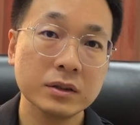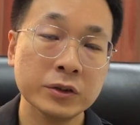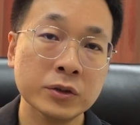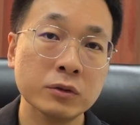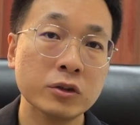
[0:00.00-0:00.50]

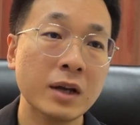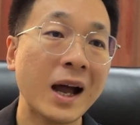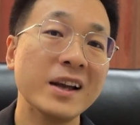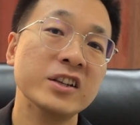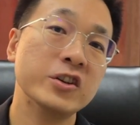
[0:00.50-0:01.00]
the
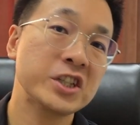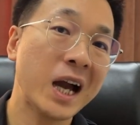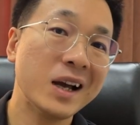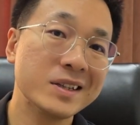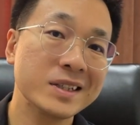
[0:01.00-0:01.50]
higher the
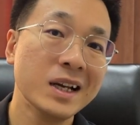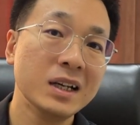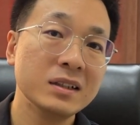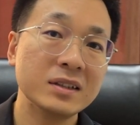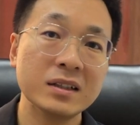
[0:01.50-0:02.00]
chance
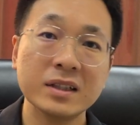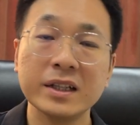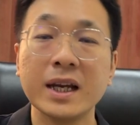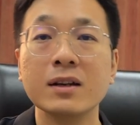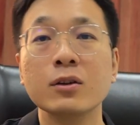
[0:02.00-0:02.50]
that they
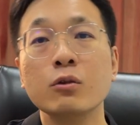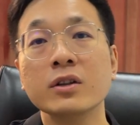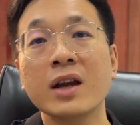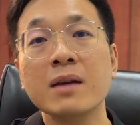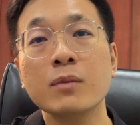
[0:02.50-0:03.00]
can
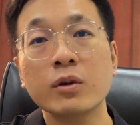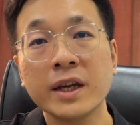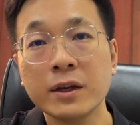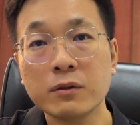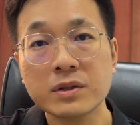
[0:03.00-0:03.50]
lower the
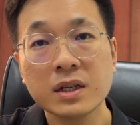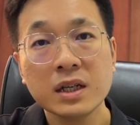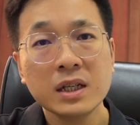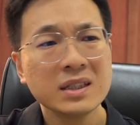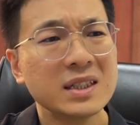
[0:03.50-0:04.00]
MOQs.
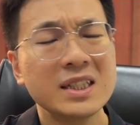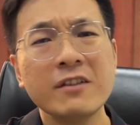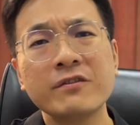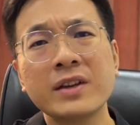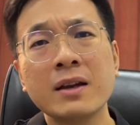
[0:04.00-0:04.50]
Just
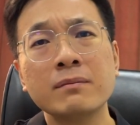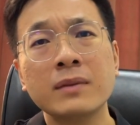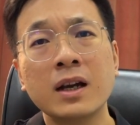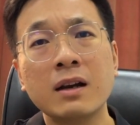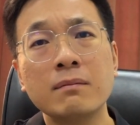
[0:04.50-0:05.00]
give them
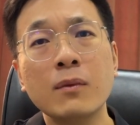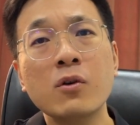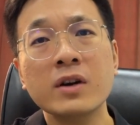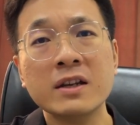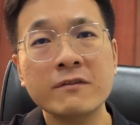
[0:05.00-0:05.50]

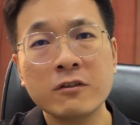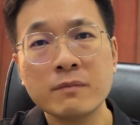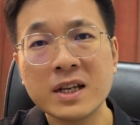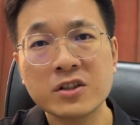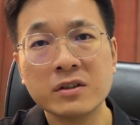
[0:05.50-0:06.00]
more
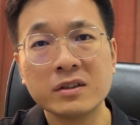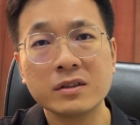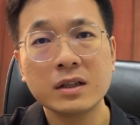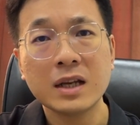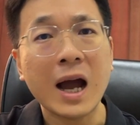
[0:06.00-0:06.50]
information,
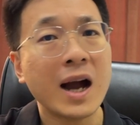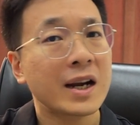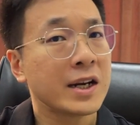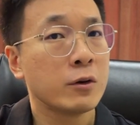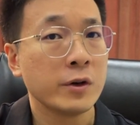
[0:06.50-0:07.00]

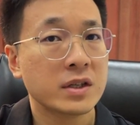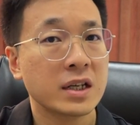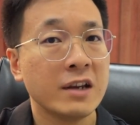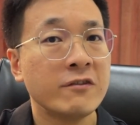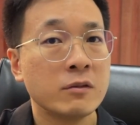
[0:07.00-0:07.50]

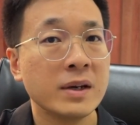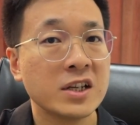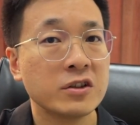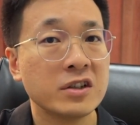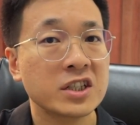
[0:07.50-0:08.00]
accurate
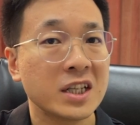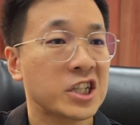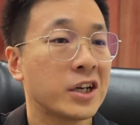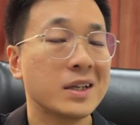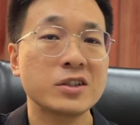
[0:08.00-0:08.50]
information
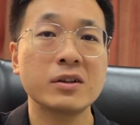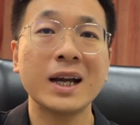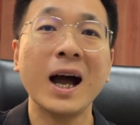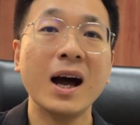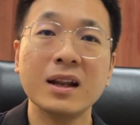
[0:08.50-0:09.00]
such as the
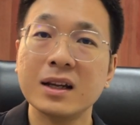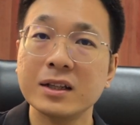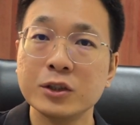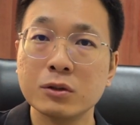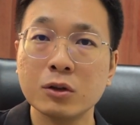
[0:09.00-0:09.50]
color
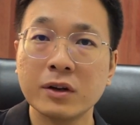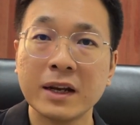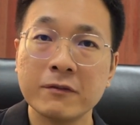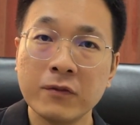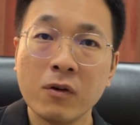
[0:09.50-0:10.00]
you're
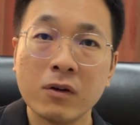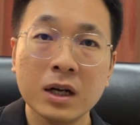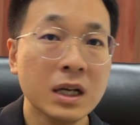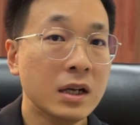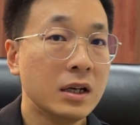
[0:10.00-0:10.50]
looking for
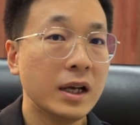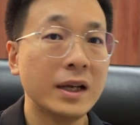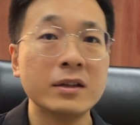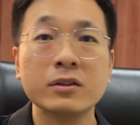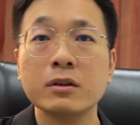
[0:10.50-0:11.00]

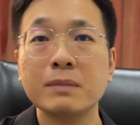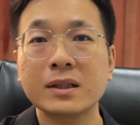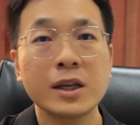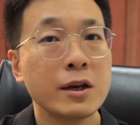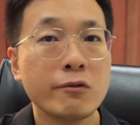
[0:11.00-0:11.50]
and the
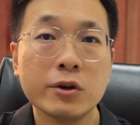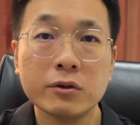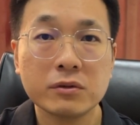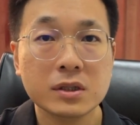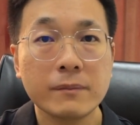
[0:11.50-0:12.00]

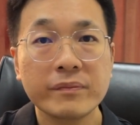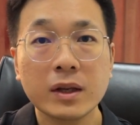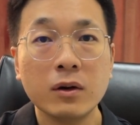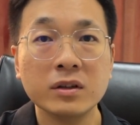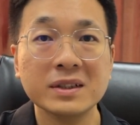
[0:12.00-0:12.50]
materials
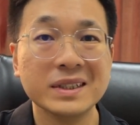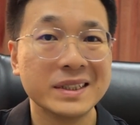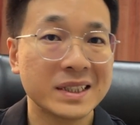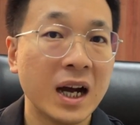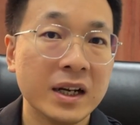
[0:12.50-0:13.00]
or the
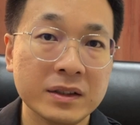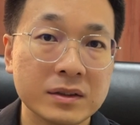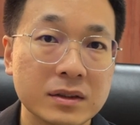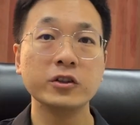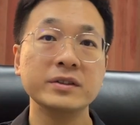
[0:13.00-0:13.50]

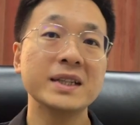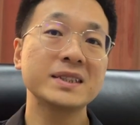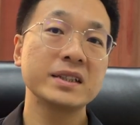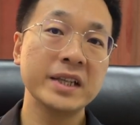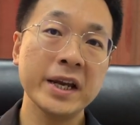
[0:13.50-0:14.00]
designs. The
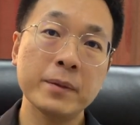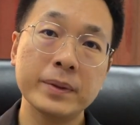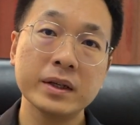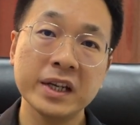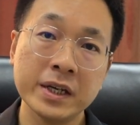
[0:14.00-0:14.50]
next
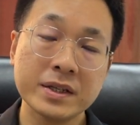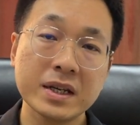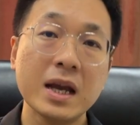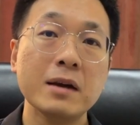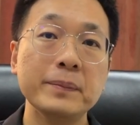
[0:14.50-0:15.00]
tip
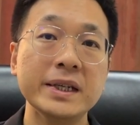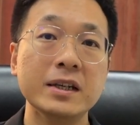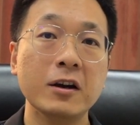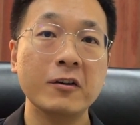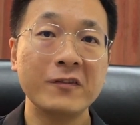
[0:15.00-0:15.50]
is
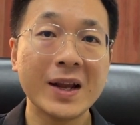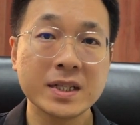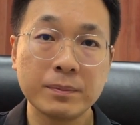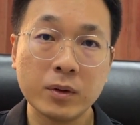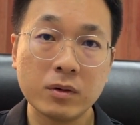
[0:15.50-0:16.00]
be
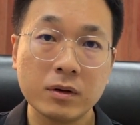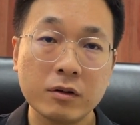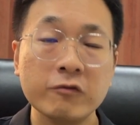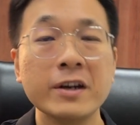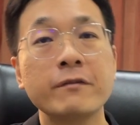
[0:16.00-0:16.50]
flexible
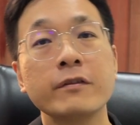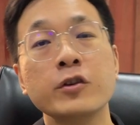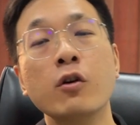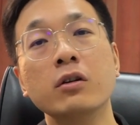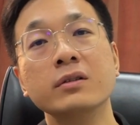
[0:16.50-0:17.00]
with
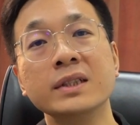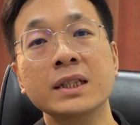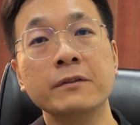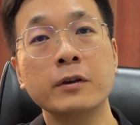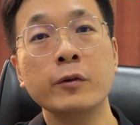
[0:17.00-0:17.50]
your
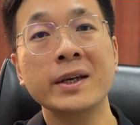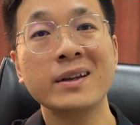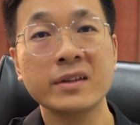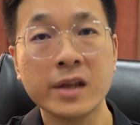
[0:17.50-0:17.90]
delivery